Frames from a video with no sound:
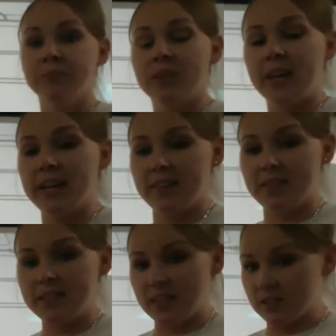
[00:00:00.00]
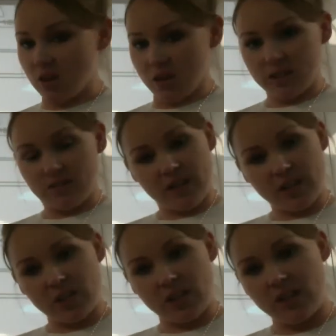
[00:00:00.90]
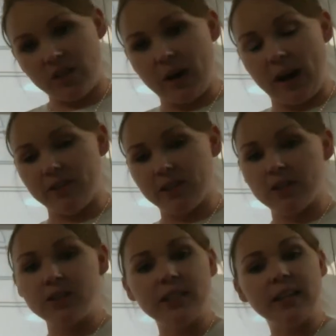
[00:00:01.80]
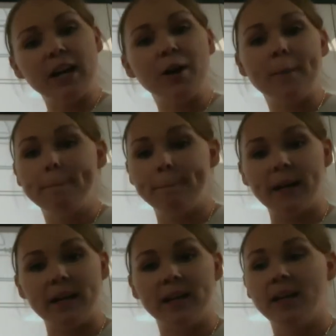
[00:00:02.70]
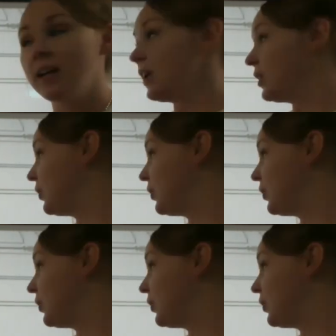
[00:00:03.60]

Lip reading: Again, this is long division. You haven't learned it yet, but you